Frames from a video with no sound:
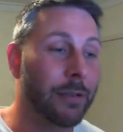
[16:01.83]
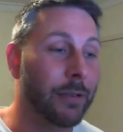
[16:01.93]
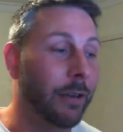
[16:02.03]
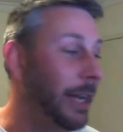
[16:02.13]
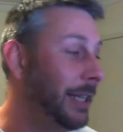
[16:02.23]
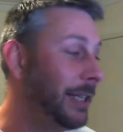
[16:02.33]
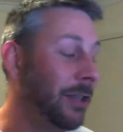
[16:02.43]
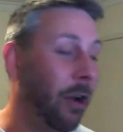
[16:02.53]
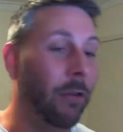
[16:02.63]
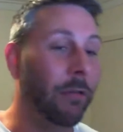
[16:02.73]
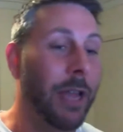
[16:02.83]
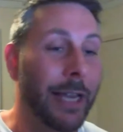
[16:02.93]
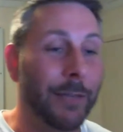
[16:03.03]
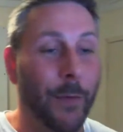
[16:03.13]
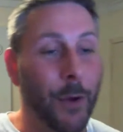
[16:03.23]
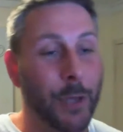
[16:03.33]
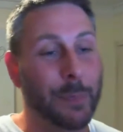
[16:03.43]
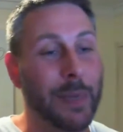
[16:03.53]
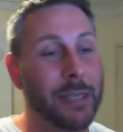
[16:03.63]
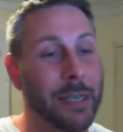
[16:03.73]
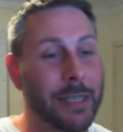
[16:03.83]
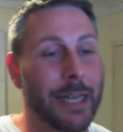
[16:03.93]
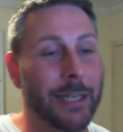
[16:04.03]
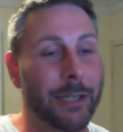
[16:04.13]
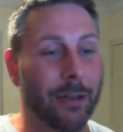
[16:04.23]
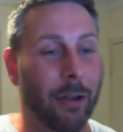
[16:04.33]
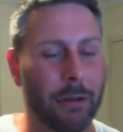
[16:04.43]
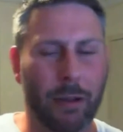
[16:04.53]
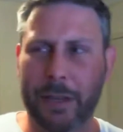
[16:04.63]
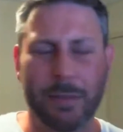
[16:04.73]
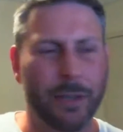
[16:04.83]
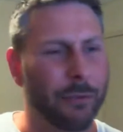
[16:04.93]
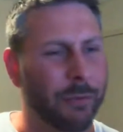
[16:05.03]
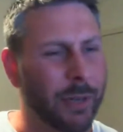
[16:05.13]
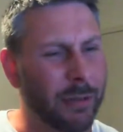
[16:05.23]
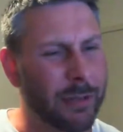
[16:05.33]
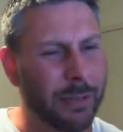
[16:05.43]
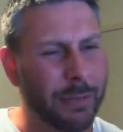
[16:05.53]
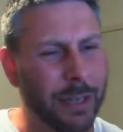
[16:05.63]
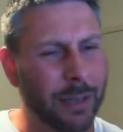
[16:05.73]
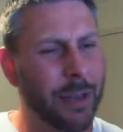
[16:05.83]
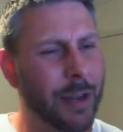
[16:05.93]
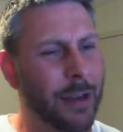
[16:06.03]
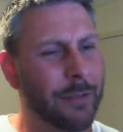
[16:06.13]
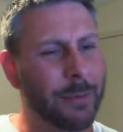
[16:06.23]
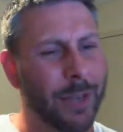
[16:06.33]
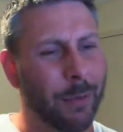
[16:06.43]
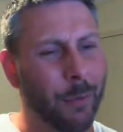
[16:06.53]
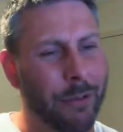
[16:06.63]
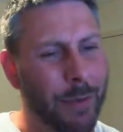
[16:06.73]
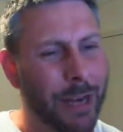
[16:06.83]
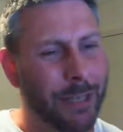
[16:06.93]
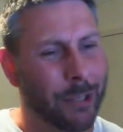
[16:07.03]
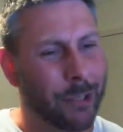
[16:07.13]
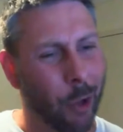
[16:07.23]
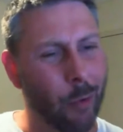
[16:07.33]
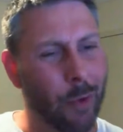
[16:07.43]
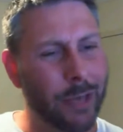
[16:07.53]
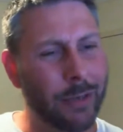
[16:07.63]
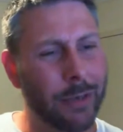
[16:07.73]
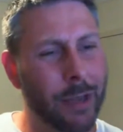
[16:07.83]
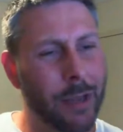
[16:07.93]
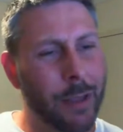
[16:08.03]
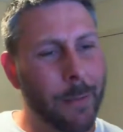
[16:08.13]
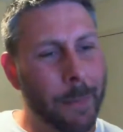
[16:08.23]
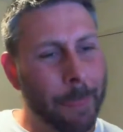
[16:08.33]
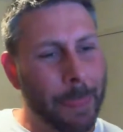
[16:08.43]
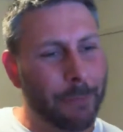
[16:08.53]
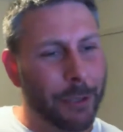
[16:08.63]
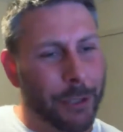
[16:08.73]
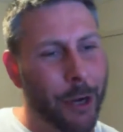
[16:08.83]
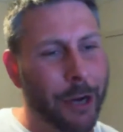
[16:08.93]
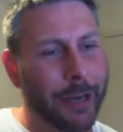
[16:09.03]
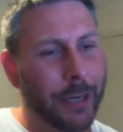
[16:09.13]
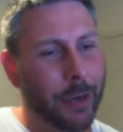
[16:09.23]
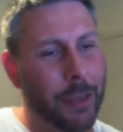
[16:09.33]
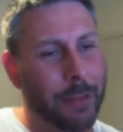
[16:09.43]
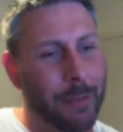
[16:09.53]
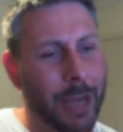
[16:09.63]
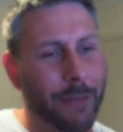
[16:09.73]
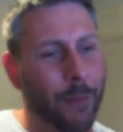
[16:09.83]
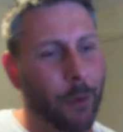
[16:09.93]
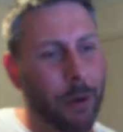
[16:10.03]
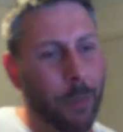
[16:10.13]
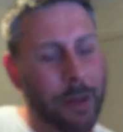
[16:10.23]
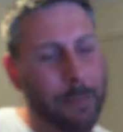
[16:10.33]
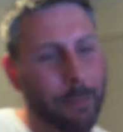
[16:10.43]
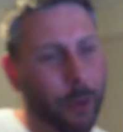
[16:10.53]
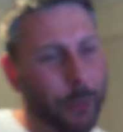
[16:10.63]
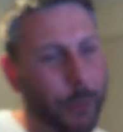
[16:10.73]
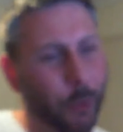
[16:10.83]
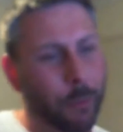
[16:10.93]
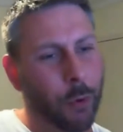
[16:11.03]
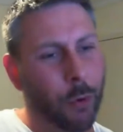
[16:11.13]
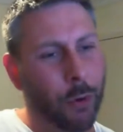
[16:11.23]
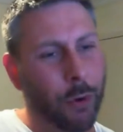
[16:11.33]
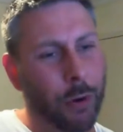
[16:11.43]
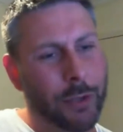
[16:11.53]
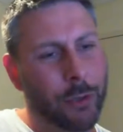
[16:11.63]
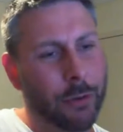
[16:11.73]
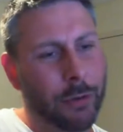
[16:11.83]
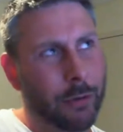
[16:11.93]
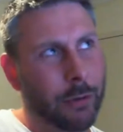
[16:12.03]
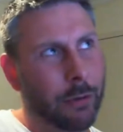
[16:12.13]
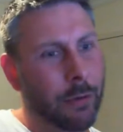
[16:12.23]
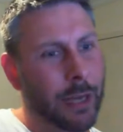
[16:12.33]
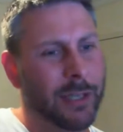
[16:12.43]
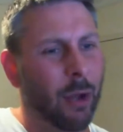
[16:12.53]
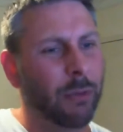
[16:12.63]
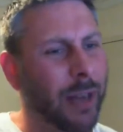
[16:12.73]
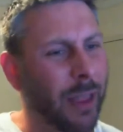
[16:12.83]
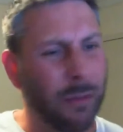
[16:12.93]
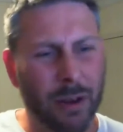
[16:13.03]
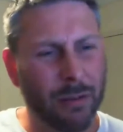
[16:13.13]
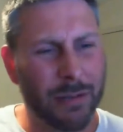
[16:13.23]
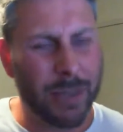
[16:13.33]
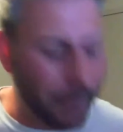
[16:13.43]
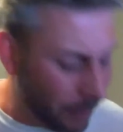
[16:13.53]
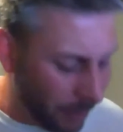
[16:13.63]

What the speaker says: You know, he stole his first business. He stole, I think it was a drill or something from somewhere. He went and stole one, returned it, got the money for it, went and bought two more, and sold another one on or something.